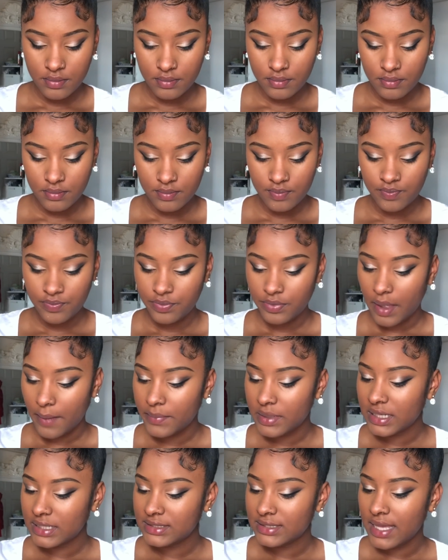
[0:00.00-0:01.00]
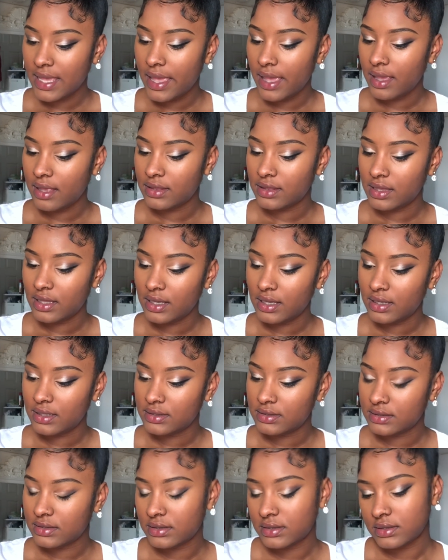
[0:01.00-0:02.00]
I'm gonna take
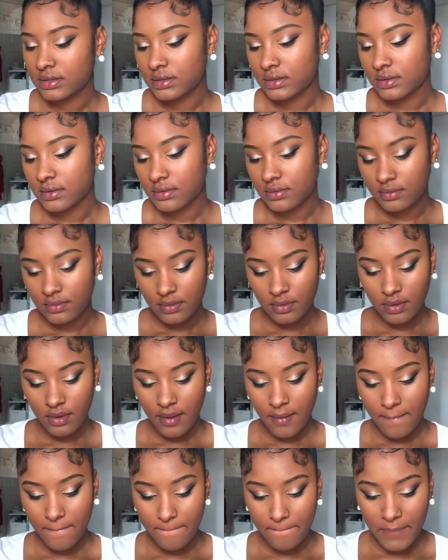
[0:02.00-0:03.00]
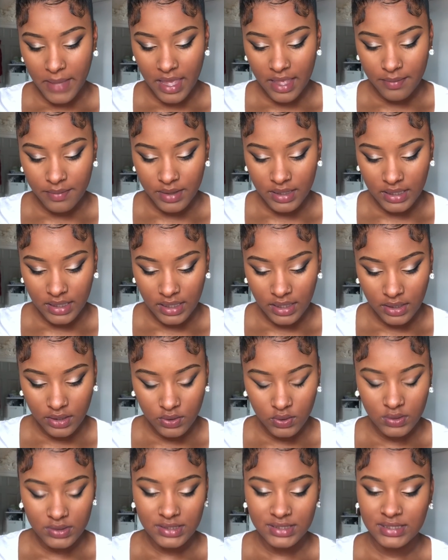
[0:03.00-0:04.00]
this
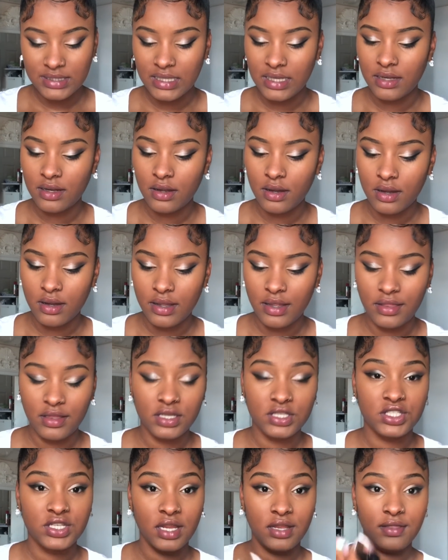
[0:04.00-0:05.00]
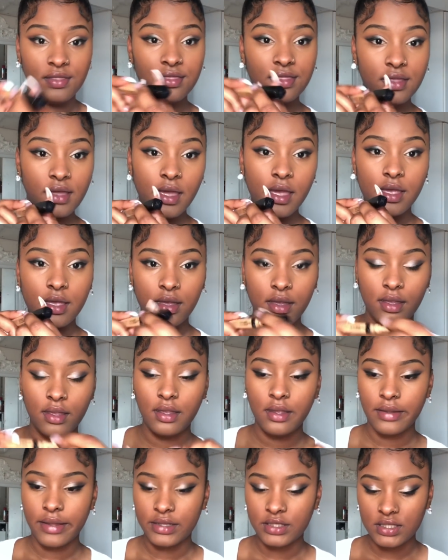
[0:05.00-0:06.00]
Maybelline Concealer in the shade
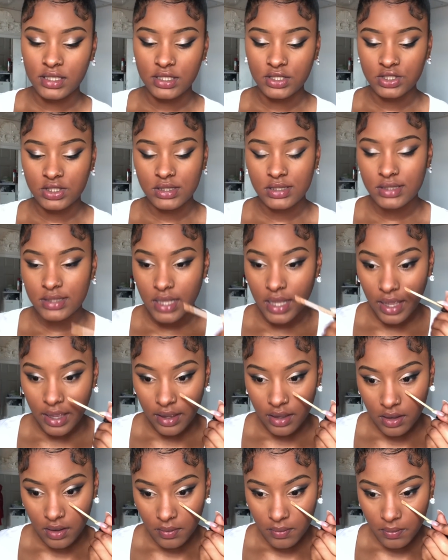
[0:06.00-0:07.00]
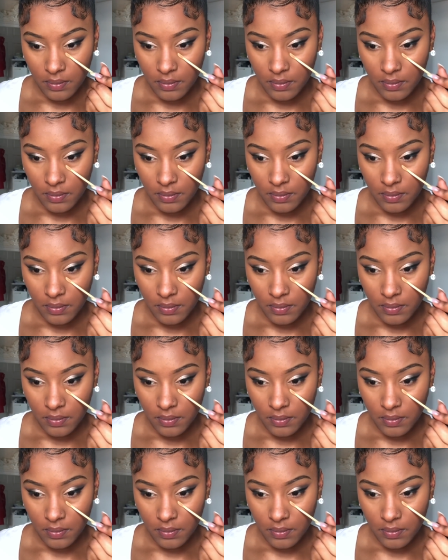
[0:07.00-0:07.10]
30 and then just like